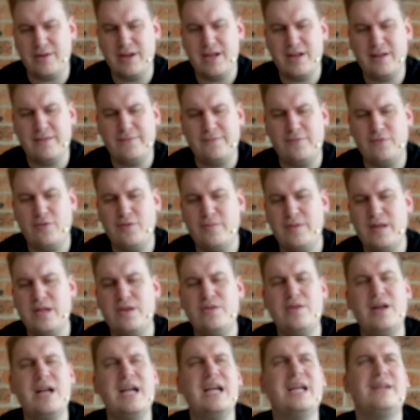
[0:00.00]
out of 4 being
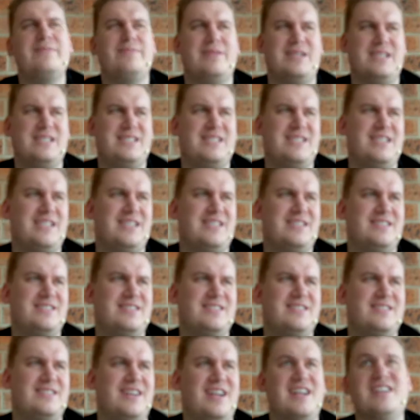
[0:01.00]
Dragon Buster.
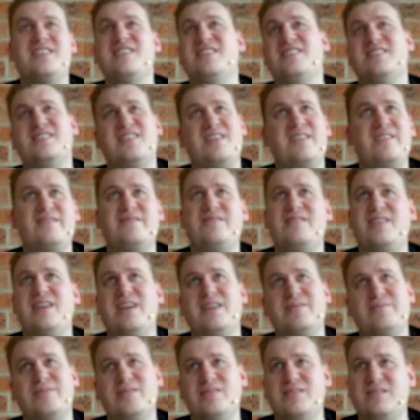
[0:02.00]
I just love
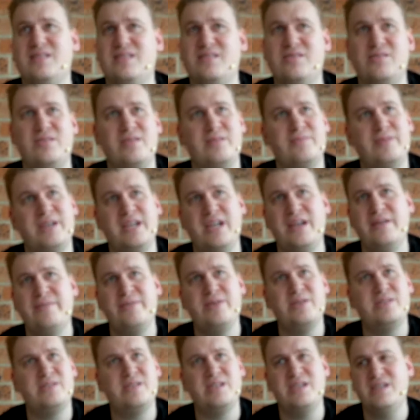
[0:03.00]
Dragon Buster. Learning my
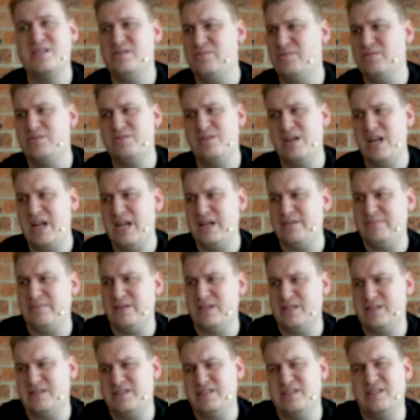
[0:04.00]
ABCs with Dragon
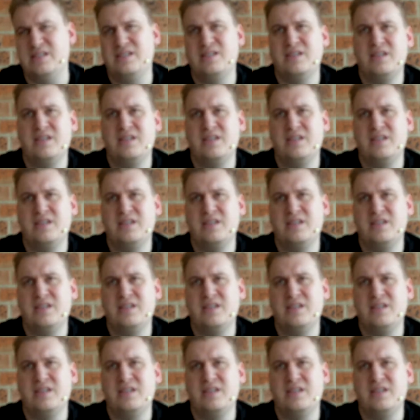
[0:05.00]
Buster.